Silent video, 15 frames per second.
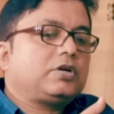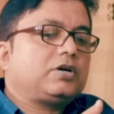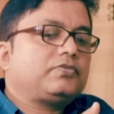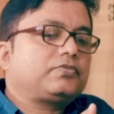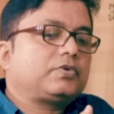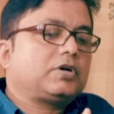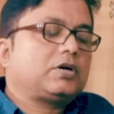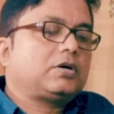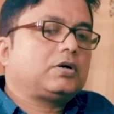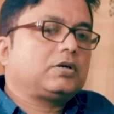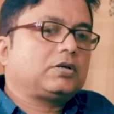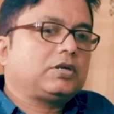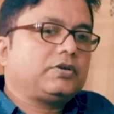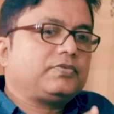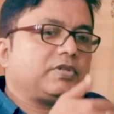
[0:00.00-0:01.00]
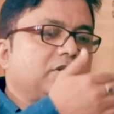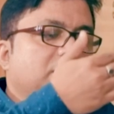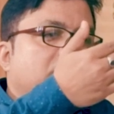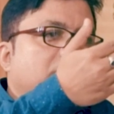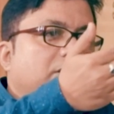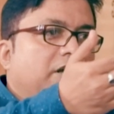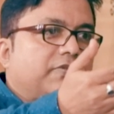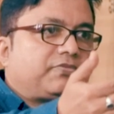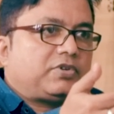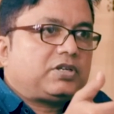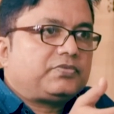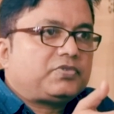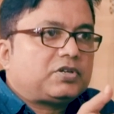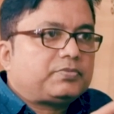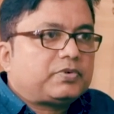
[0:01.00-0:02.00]
have given an
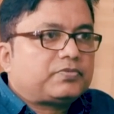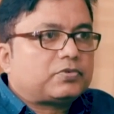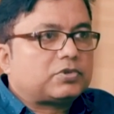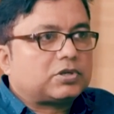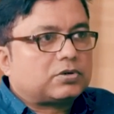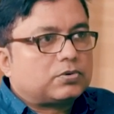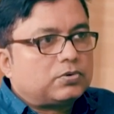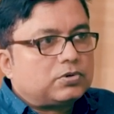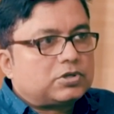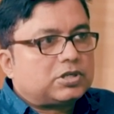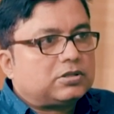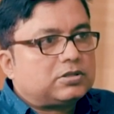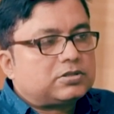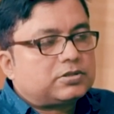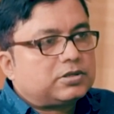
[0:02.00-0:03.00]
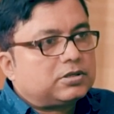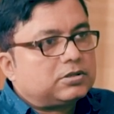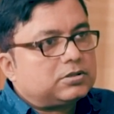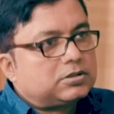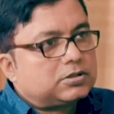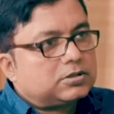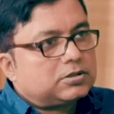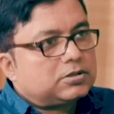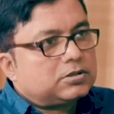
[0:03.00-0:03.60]
affidavit before the court in this regard.